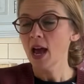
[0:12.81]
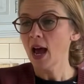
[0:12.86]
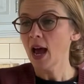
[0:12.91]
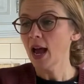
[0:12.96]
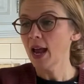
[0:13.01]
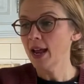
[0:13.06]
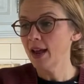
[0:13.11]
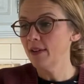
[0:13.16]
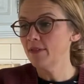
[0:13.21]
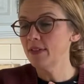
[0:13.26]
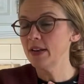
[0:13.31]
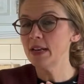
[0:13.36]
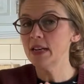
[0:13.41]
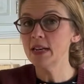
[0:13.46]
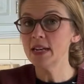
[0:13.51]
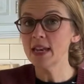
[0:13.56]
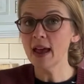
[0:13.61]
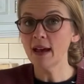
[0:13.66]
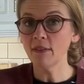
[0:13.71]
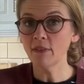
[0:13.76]
I have
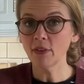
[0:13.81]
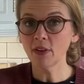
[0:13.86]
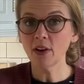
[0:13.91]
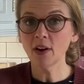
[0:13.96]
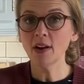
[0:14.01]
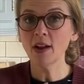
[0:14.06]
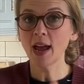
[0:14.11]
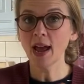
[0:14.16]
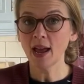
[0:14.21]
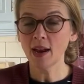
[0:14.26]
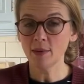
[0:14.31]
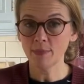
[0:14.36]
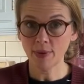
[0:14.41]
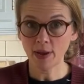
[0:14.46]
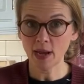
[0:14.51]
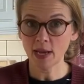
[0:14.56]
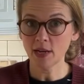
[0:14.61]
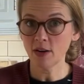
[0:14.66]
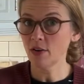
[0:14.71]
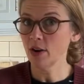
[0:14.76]
never had a
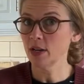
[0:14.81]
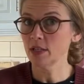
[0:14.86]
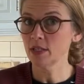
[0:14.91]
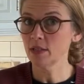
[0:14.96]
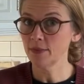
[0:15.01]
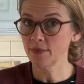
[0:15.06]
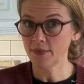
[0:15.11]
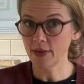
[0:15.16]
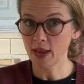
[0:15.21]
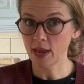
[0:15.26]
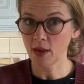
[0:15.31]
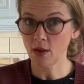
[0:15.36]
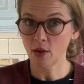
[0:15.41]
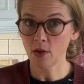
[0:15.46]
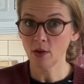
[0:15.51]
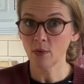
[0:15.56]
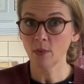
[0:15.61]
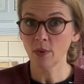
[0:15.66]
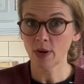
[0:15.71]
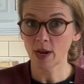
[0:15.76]
pie crust fail
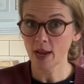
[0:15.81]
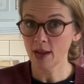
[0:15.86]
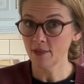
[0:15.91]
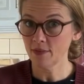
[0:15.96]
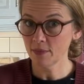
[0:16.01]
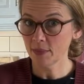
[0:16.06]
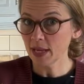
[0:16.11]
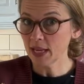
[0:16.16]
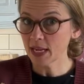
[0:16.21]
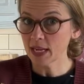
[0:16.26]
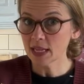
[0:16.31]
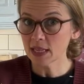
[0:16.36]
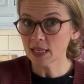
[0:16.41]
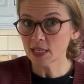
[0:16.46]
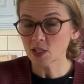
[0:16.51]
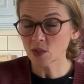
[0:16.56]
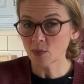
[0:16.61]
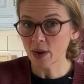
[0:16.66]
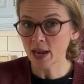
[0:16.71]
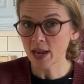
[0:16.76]
when I have made it
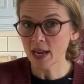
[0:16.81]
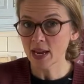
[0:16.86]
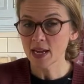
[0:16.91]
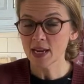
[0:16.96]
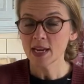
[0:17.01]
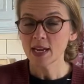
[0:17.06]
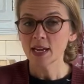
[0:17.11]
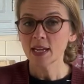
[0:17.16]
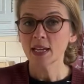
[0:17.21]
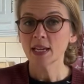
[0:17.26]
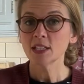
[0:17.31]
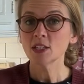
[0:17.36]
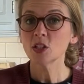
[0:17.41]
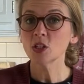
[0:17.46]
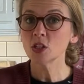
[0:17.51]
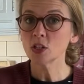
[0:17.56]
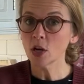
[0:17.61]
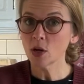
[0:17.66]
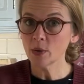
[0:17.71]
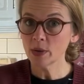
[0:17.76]
this way. It's
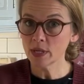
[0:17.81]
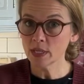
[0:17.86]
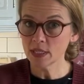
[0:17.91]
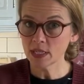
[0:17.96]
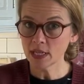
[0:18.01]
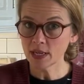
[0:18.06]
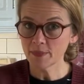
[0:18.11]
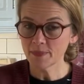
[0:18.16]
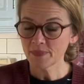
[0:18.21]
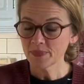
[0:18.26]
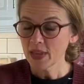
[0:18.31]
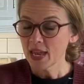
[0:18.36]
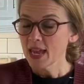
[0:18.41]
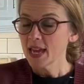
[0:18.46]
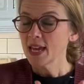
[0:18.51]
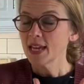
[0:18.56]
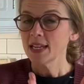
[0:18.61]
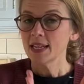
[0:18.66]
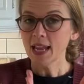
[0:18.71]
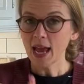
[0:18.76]
so easy.
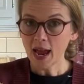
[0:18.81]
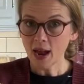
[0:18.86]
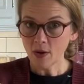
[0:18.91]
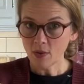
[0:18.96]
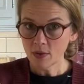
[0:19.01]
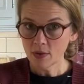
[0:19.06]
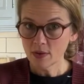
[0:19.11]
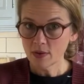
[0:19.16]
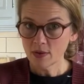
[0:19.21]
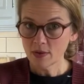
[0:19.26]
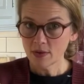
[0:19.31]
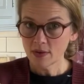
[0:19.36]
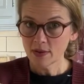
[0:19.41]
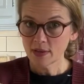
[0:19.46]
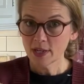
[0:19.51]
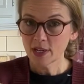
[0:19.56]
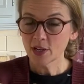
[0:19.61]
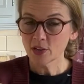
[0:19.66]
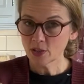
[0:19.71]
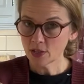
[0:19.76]
Now,
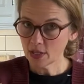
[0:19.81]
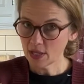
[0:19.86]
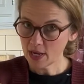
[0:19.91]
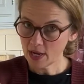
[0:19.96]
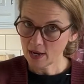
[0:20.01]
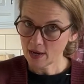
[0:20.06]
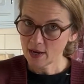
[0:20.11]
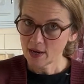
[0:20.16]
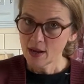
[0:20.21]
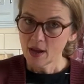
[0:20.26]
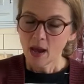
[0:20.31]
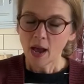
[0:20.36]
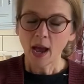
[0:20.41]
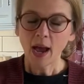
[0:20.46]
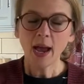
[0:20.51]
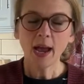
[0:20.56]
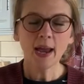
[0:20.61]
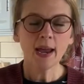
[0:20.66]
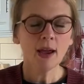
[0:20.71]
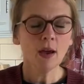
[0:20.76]
here's the thing.
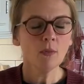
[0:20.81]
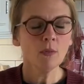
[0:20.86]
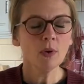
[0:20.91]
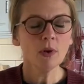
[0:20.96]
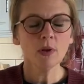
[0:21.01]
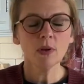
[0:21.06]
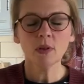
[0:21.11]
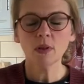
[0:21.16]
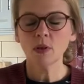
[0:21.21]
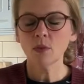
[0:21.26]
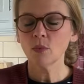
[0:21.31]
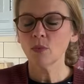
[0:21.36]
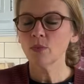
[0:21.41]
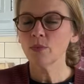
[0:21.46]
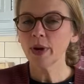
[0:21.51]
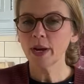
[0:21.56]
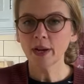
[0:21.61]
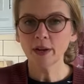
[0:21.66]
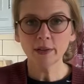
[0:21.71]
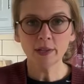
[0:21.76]
I will
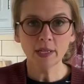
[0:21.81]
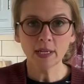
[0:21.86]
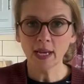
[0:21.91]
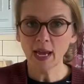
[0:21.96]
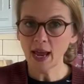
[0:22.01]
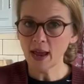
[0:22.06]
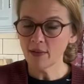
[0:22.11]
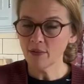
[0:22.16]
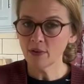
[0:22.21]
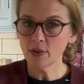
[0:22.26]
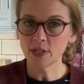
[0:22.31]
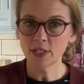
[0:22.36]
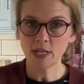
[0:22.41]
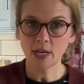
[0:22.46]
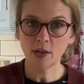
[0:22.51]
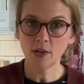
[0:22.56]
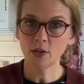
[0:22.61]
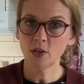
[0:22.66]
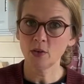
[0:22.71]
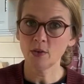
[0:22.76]
rarely ever
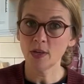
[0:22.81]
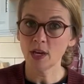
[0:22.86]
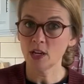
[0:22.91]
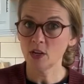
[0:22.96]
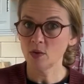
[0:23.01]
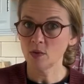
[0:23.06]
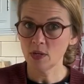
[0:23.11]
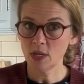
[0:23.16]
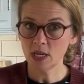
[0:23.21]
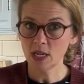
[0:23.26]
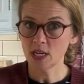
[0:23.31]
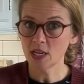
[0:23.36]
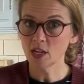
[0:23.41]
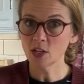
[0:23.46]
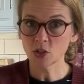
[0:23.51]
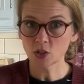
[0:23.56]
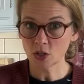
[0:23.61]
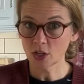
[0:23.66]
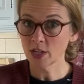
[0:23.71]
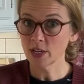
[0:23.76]
tell you that you need a
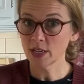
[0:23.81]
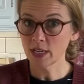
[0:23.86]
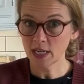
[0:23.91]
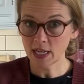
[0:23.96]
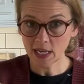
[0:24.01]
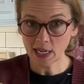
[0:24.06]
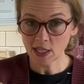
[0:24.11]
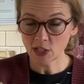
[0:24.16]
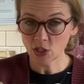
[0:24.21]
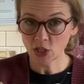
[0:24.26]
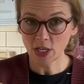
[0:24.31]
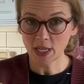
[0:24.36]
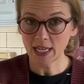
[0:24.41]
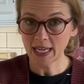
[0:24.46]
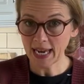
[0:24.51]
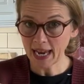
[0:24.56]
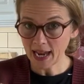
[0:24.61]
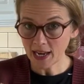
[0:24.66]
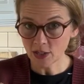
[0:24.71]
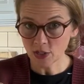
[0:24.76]
certain kitchen
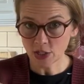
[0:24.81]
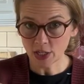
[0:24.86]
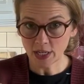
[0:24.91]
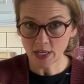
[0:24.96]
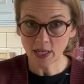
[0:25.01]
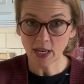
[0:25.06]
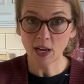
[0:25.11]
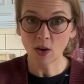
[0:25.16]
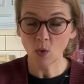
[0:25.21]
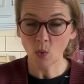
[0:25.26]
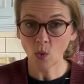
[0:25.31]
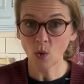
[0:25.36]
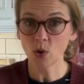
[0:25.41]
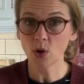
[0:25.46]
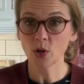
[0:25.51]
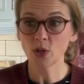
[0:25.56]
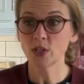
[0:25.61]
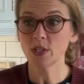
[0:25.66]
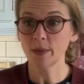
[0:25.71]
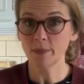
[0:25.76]
gadget in
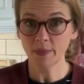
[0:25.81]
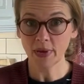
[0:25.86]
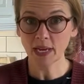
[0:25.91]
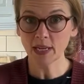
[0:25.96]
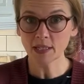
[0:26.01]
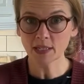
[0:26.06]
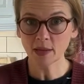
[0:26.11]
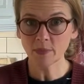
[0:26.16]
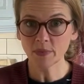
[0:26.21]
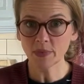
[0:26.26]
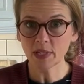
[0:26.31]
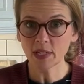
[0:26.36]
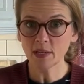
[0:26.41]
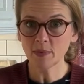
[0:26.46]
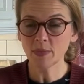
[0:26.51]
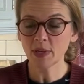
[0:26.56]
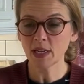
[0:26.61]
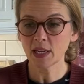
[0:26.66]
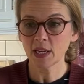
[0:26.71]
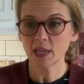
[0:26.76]
order to make something
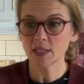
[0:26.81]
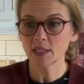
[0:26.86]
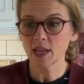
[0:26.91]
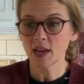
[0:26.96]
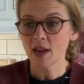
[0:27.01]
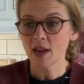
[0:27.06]
because